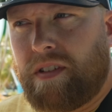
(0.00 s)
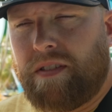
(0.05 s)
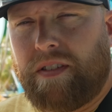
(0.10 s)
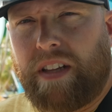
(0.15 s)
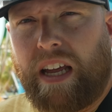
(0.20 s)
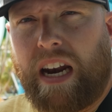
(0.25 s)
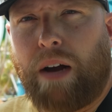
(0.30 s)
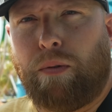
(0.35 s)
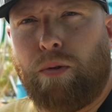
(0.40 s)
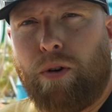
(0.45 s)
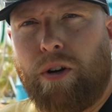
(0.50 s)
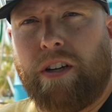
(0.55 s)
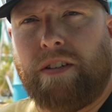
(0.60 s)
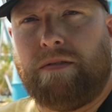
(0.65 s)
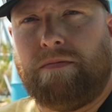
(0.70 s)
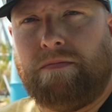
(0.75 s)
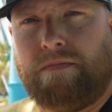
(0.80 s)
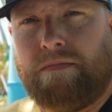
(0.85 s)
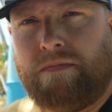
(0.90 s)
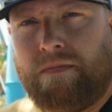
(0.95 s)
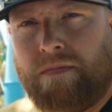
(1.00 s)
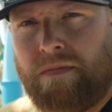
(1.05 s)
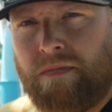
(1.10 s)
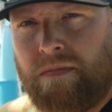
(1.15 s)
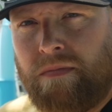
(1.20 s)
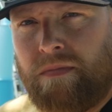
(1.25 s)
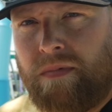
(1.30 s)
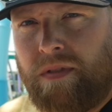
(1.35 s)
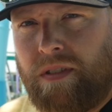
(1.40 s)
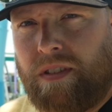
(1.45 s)
that I would.
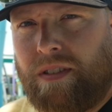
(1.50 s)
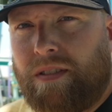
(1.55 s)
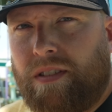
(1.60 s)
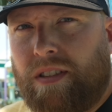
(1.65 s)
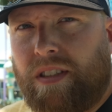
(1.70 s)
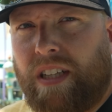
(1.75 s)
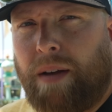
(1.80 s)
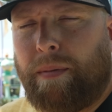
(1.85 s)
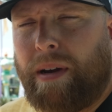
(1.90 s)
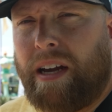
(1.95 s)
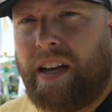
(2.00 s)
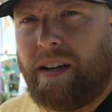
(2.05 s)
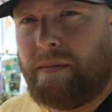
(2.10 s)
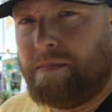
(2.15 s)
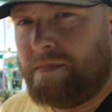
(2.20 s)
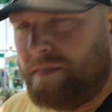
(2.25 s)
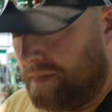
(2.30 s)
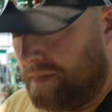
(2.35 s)
Sam, I am.